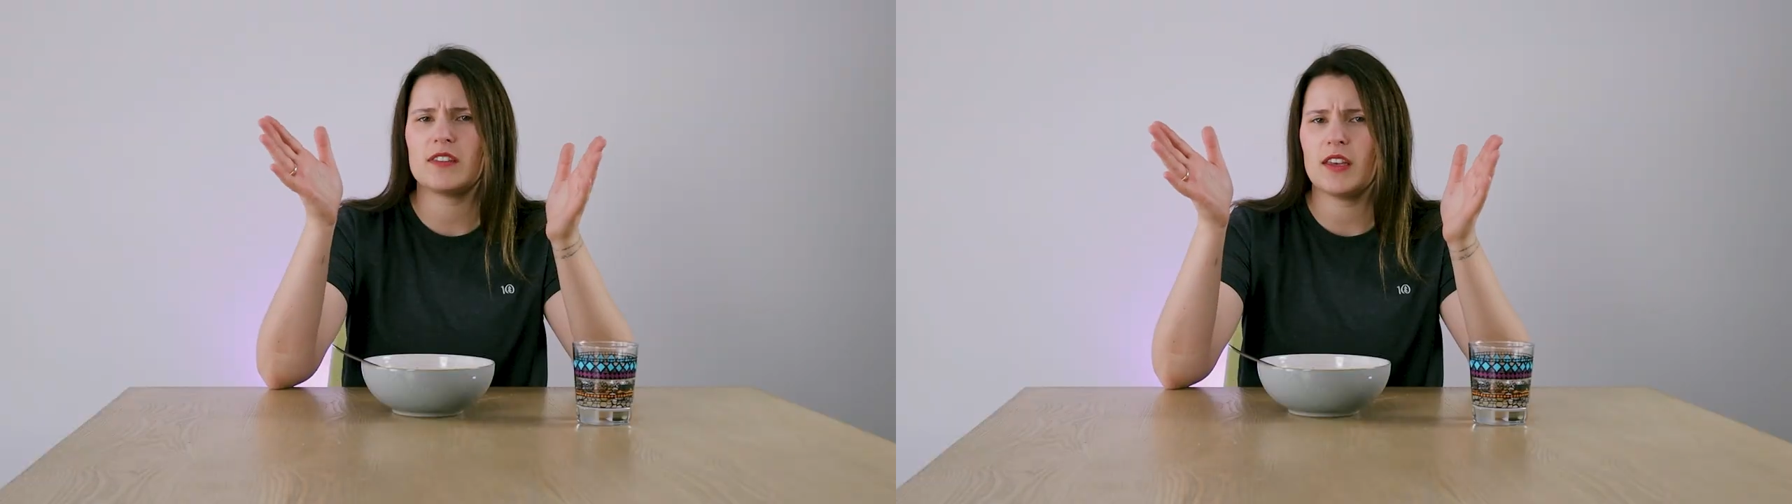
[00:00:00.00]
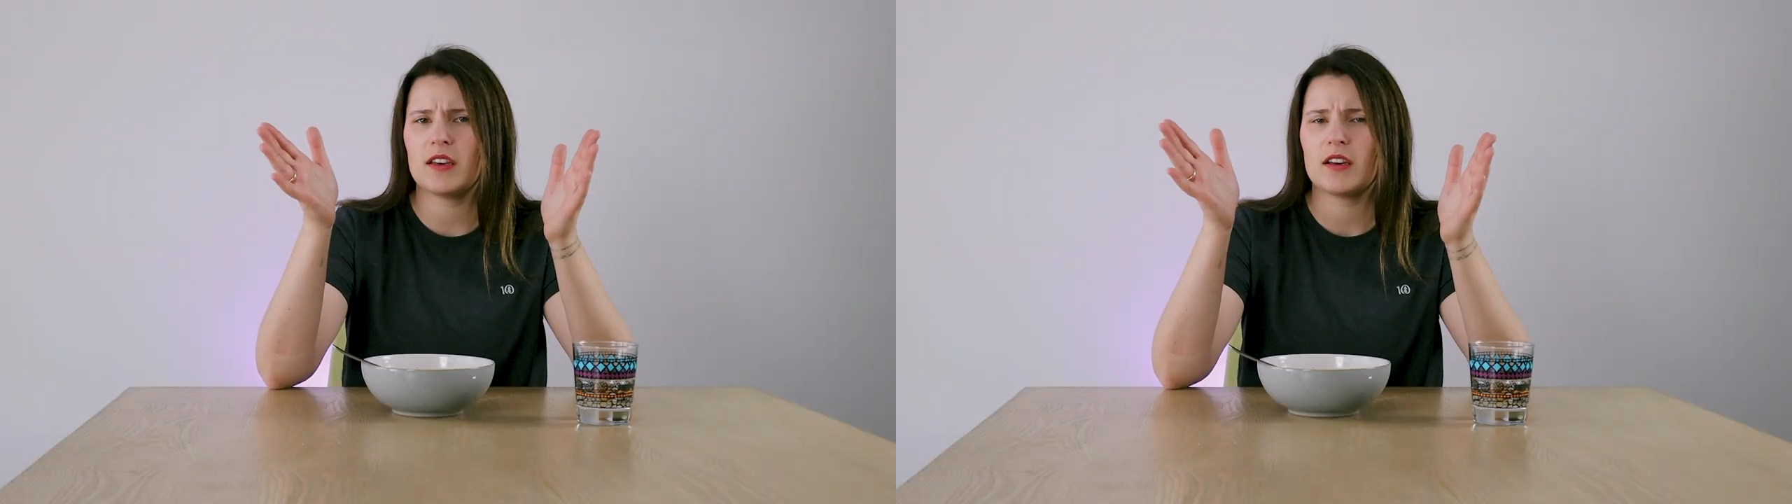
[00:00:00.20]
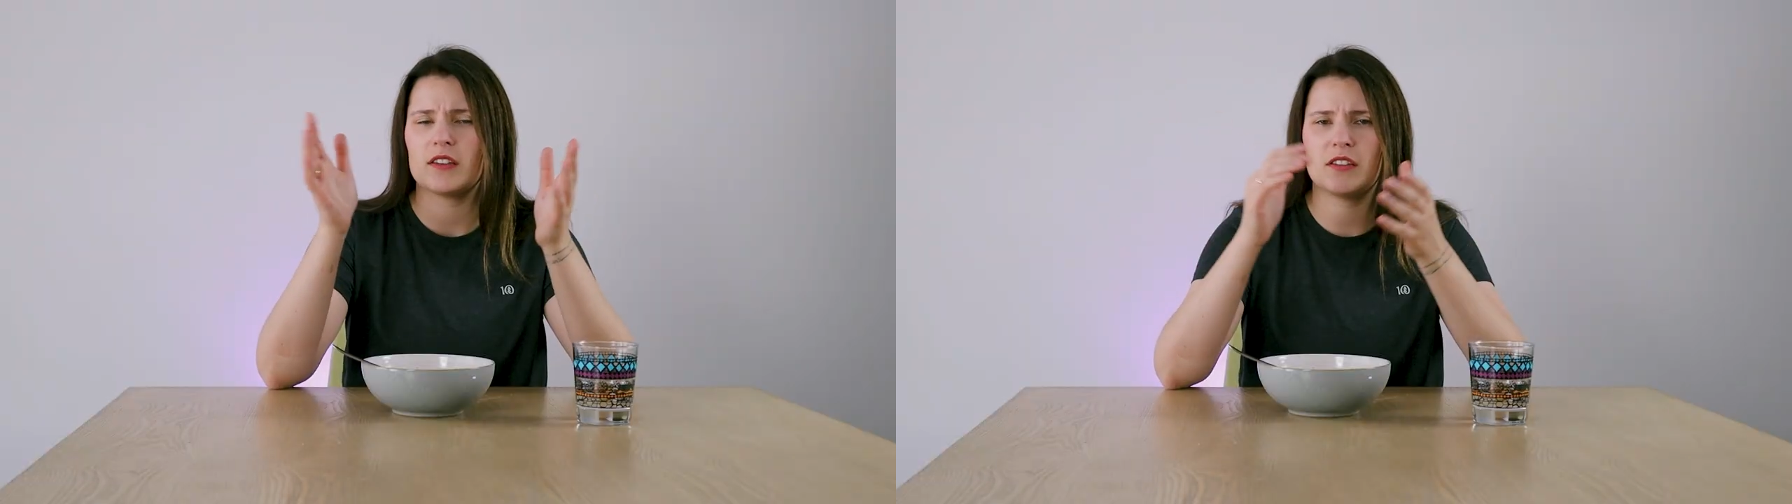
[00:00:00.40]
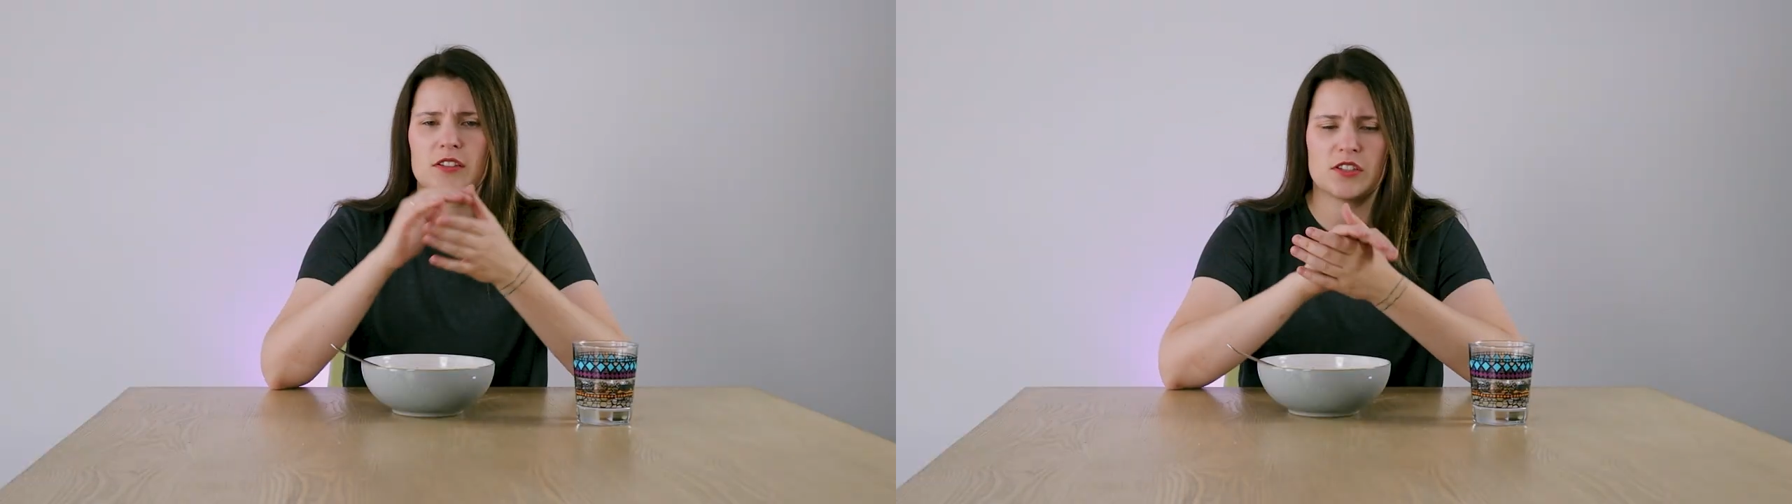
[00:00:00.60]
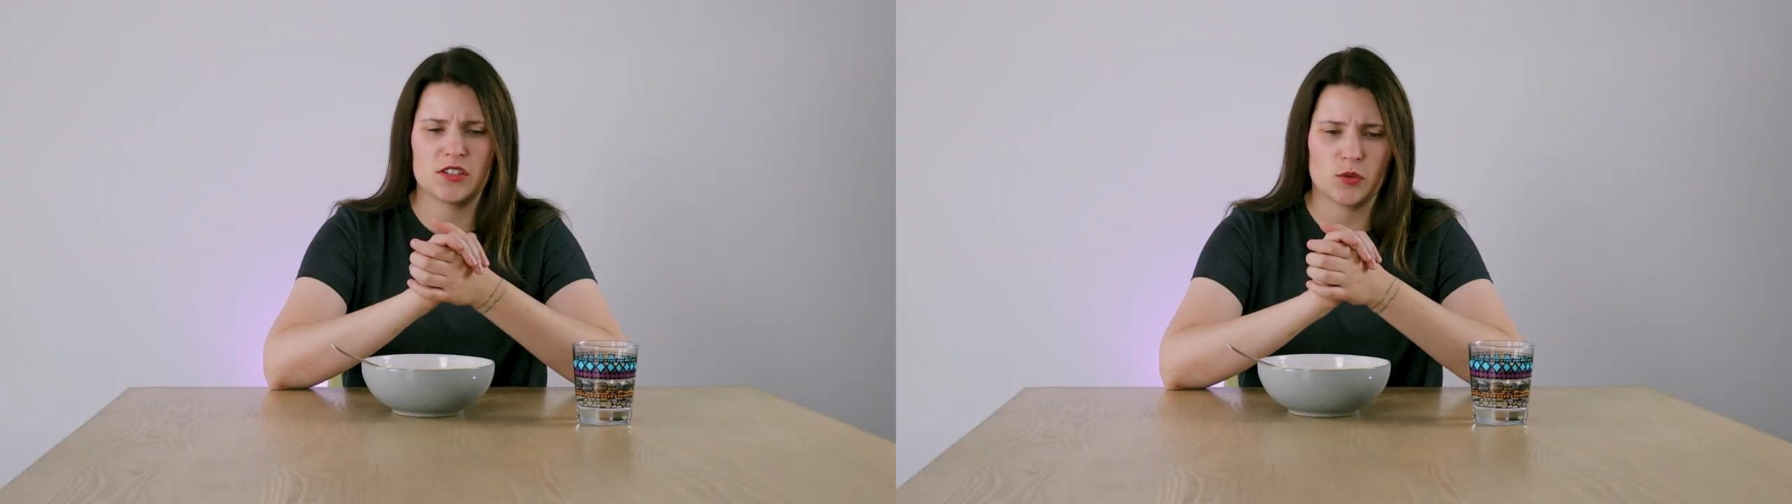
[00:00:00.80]
think that
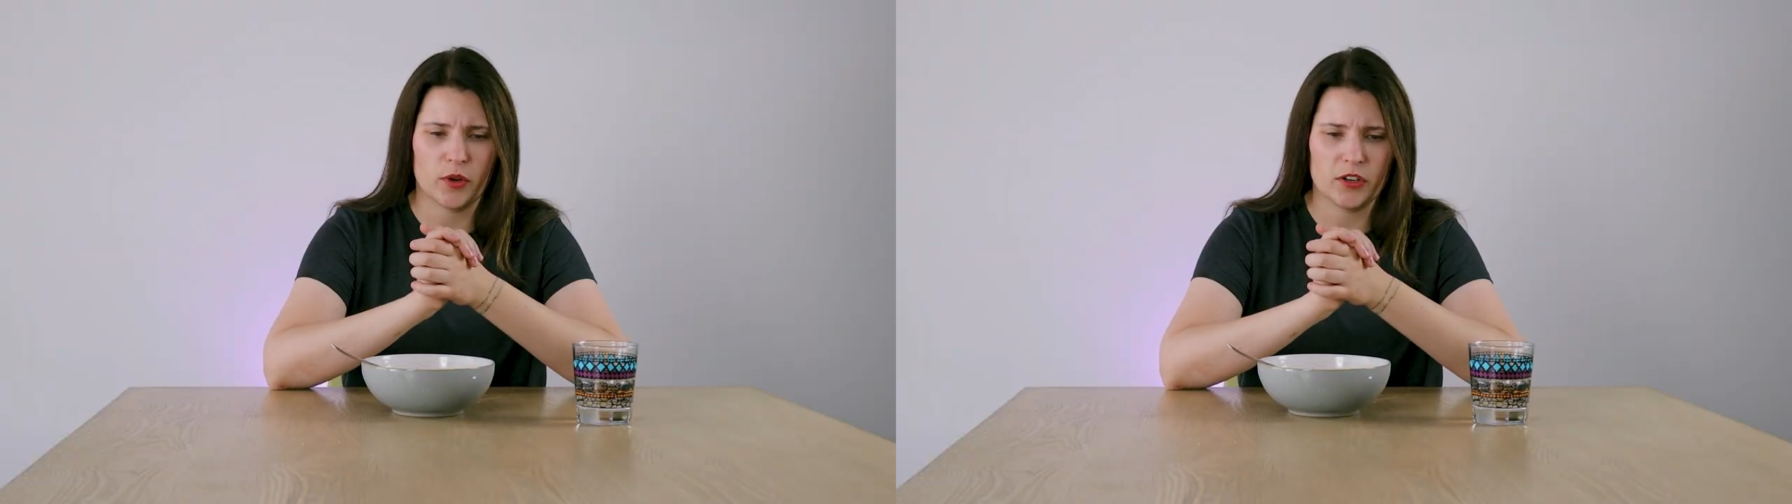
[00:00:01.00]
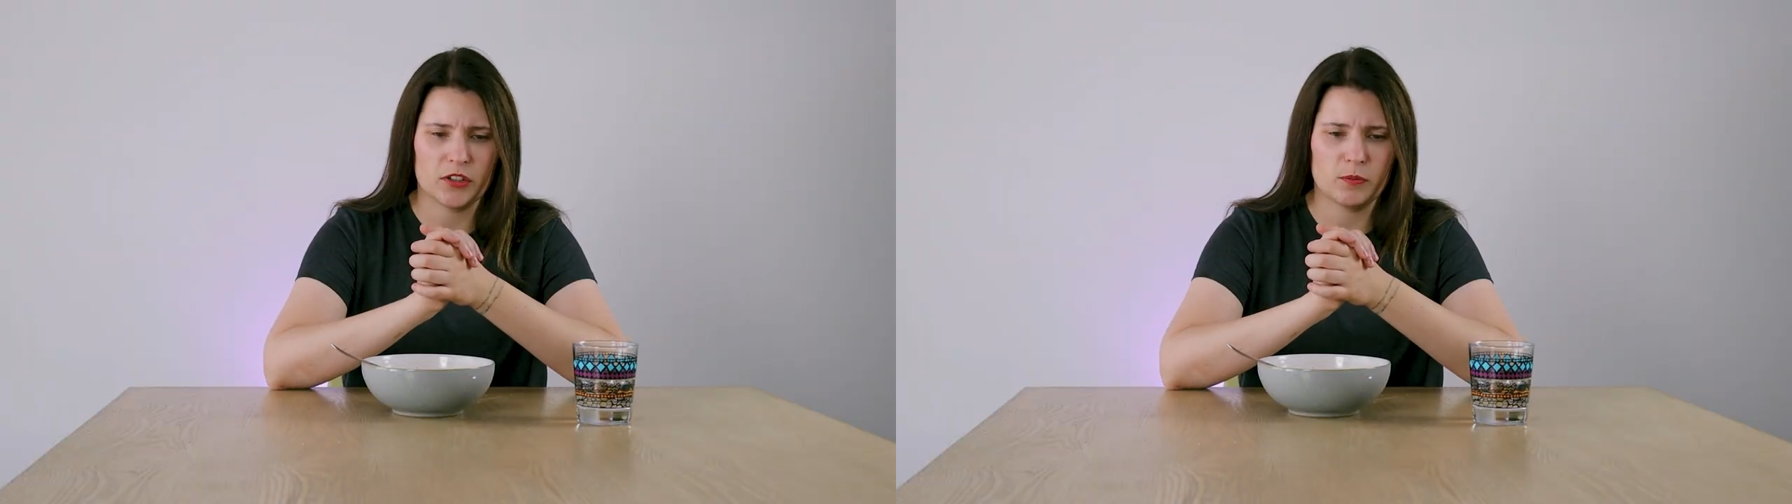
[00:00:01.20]
this is weird,